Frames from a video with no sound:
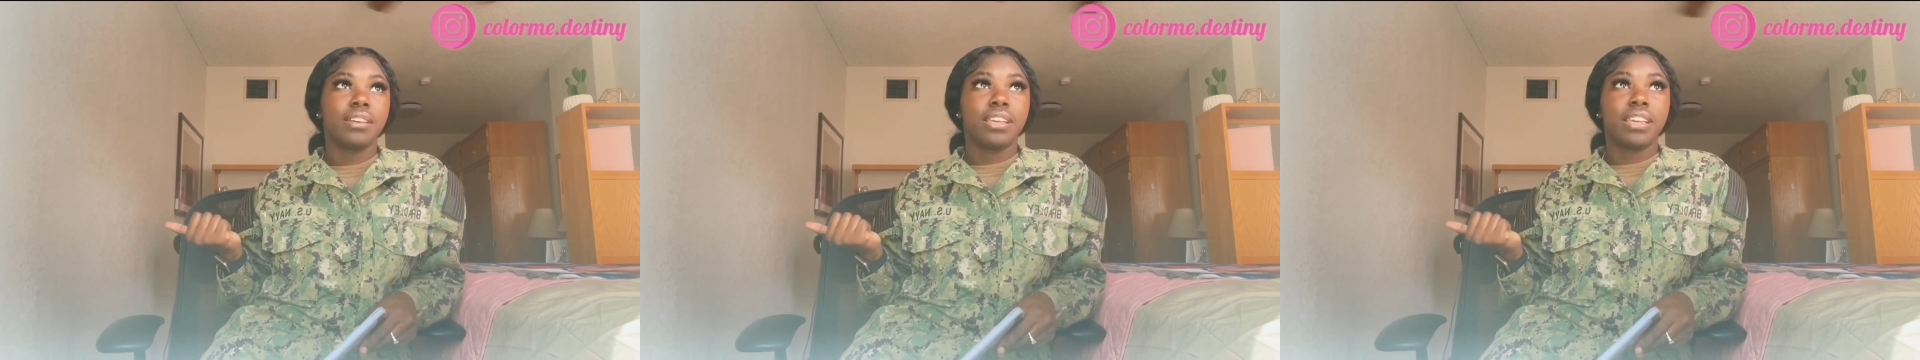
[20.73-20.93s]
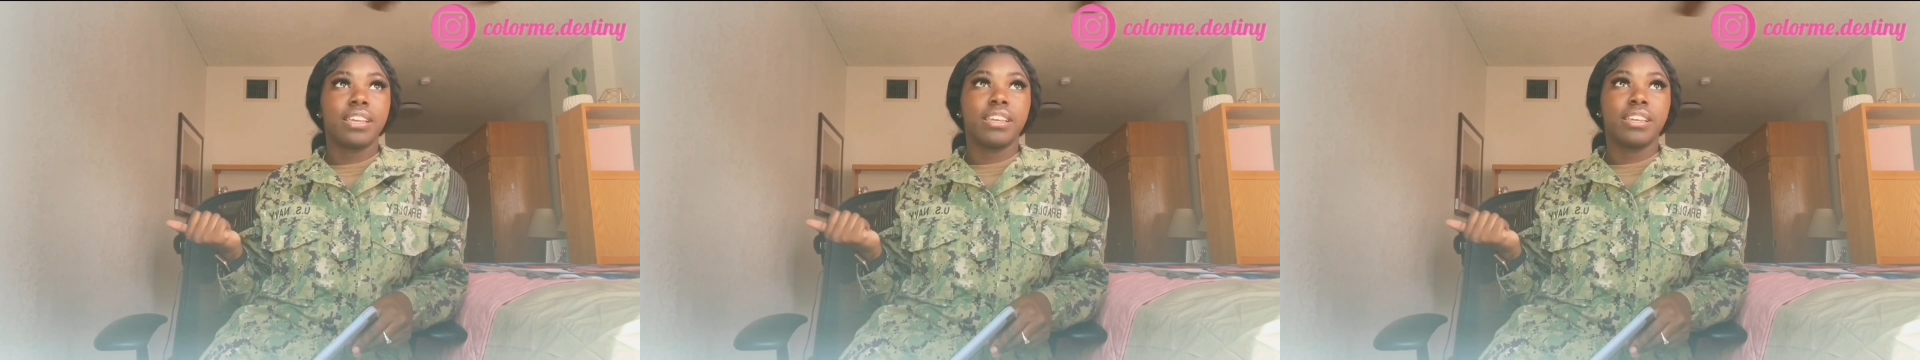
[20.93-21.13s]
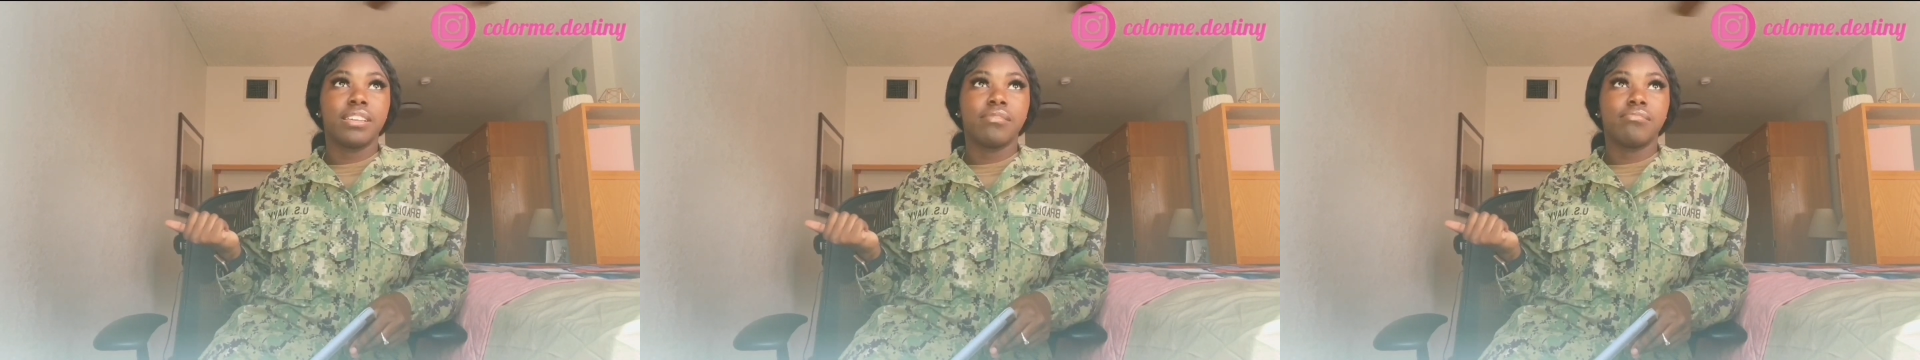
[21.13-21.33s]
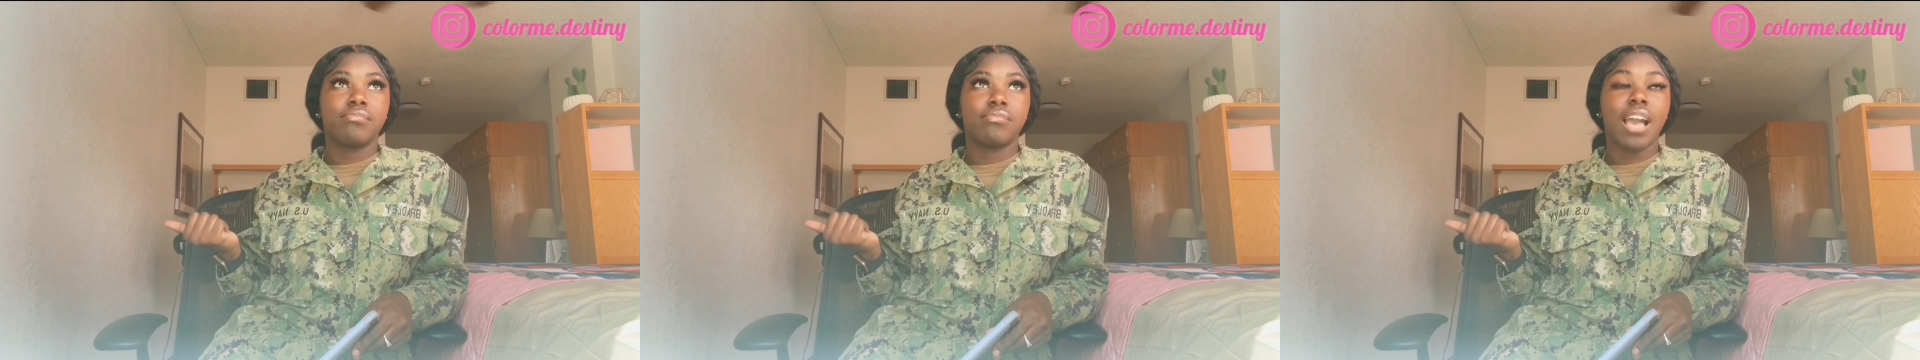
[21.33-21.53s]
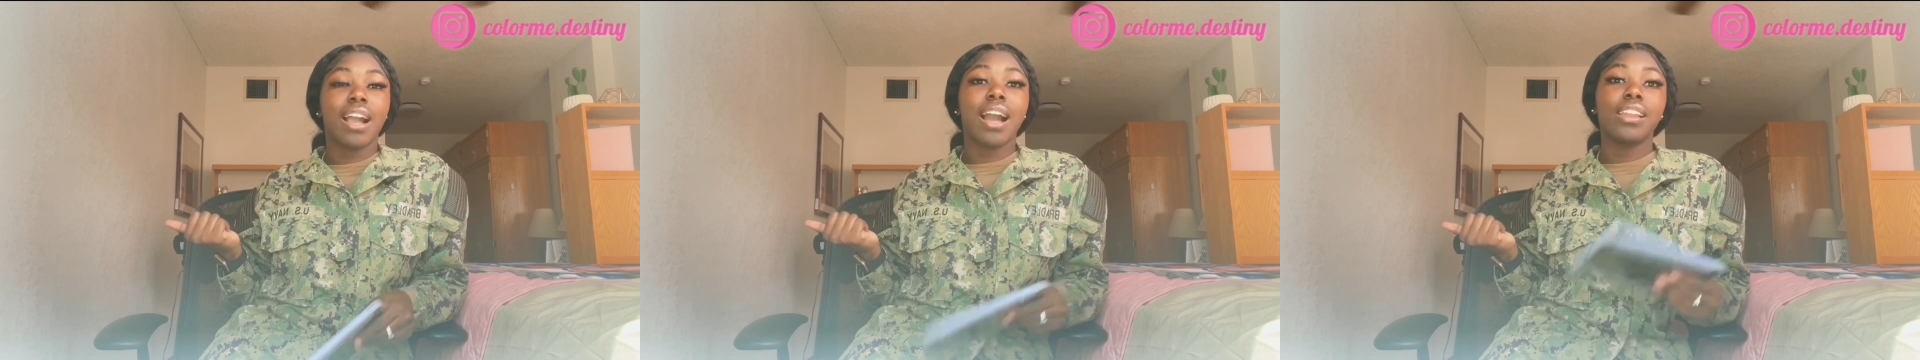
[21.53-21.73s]

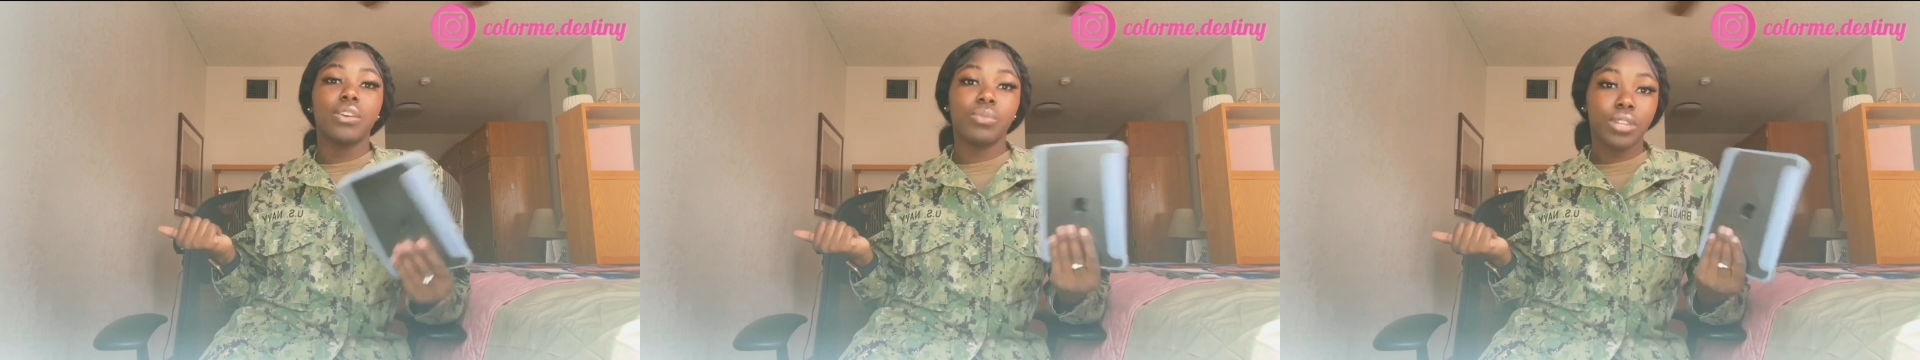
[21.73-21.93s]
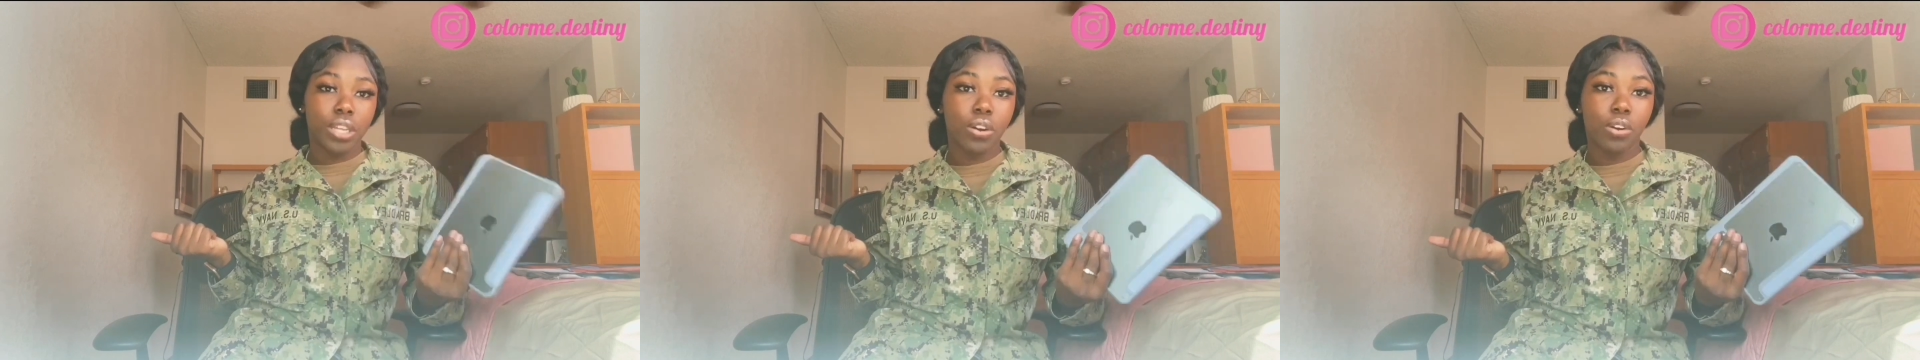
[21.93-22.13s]
and i got the window